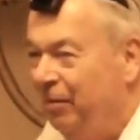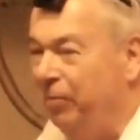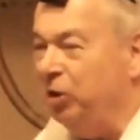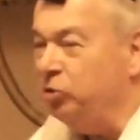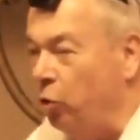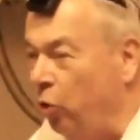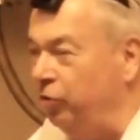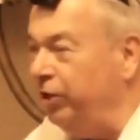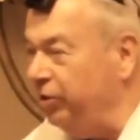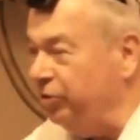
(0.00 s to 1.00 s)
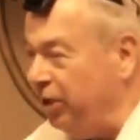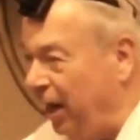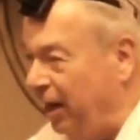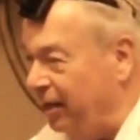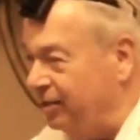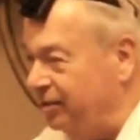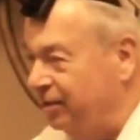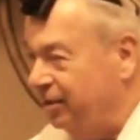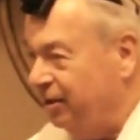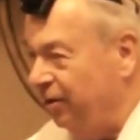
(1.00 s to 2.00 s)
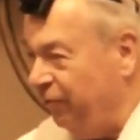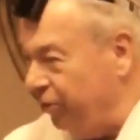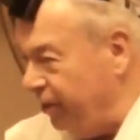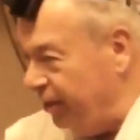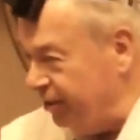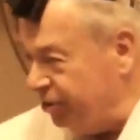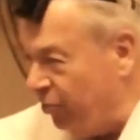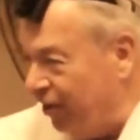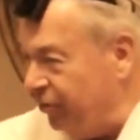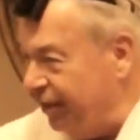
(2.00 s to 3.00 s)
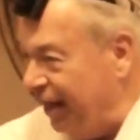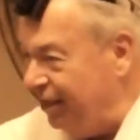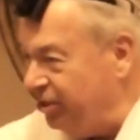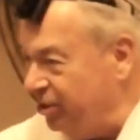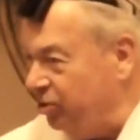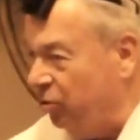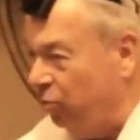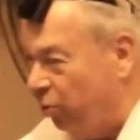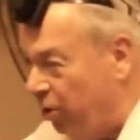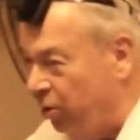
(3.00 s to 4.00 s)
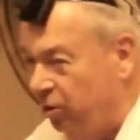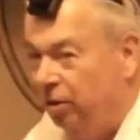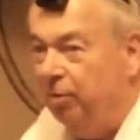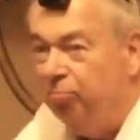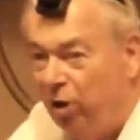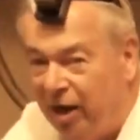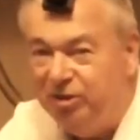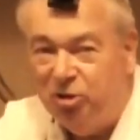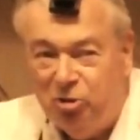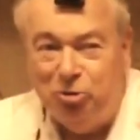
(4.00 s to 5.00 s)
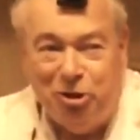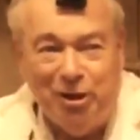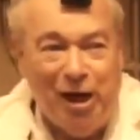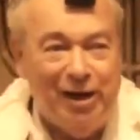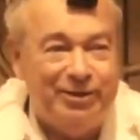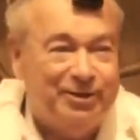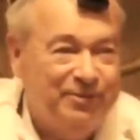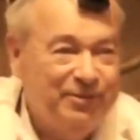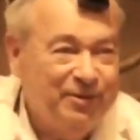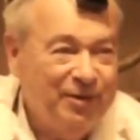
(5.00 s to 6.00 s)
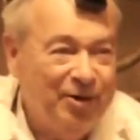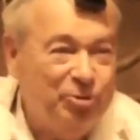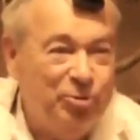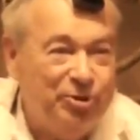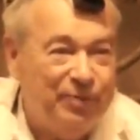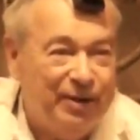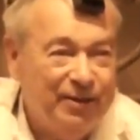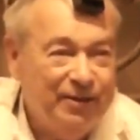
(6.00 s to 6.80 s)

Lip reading: Because all the other gods of our surrounding nations were prostitution gods. Are you with me?